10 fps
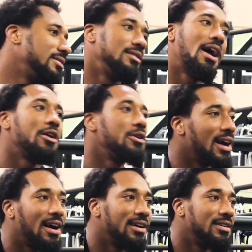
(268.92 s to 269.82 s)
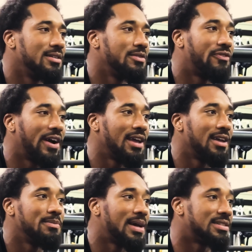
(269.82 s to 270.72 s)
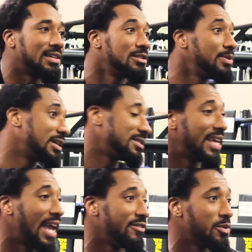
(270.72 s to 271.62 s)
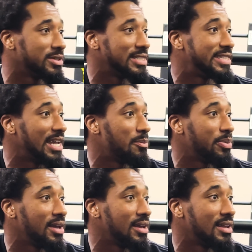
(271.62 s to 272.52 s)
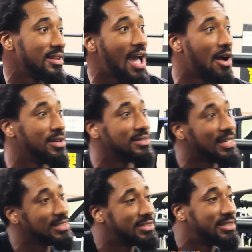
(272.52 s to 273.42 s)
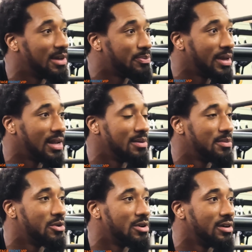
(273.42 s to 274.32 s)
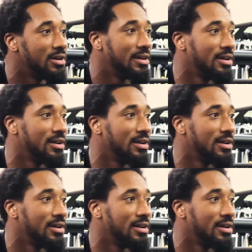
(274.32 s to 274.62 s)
Now you're not fighting Mexicans because David was the champion, and now he's not the champion anymore.